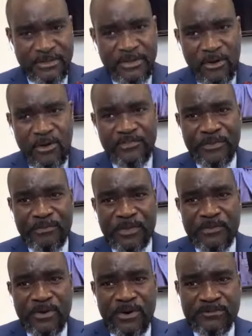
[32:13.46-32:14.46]
on the
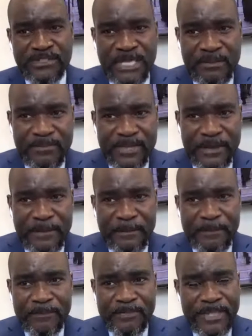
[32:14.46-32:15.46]
people of Zambia.
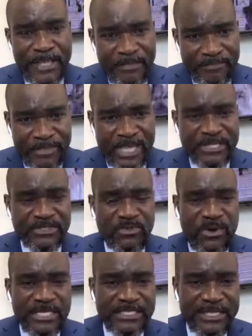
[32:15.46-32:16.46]
That is
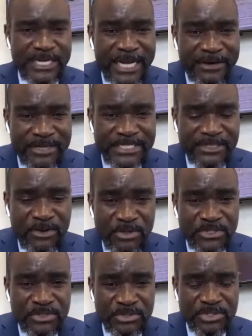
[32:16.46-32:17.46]
what the current
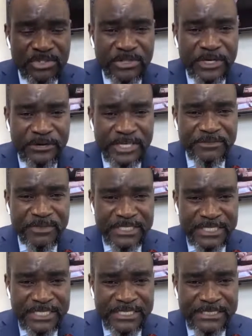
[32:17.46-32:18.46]
constitutional arrangement
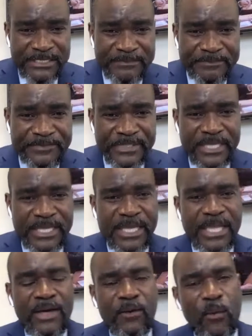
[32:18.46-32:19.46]
is.
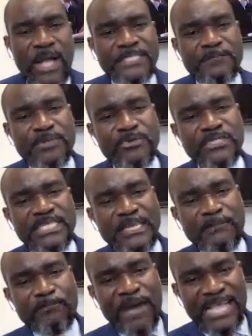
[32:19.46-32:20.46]
Once Butane
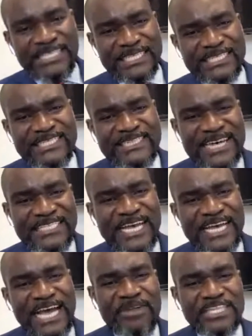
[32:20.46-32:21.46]
passes, that
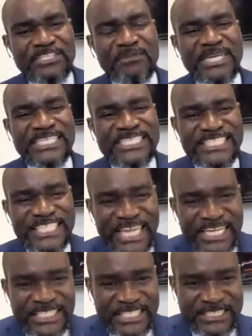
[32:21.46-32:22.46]
arrangement
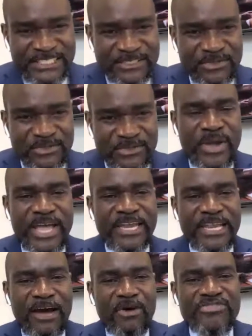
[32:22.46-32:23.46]
changes to where
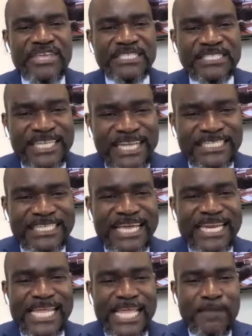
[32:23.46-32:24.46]
now the state
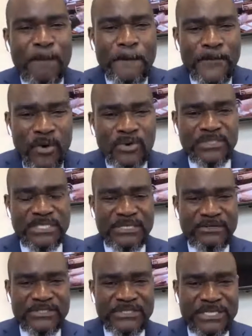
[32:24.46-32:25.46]
can impose the
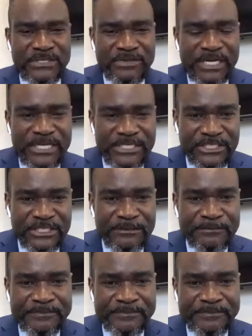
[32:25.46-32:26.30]
Christian religion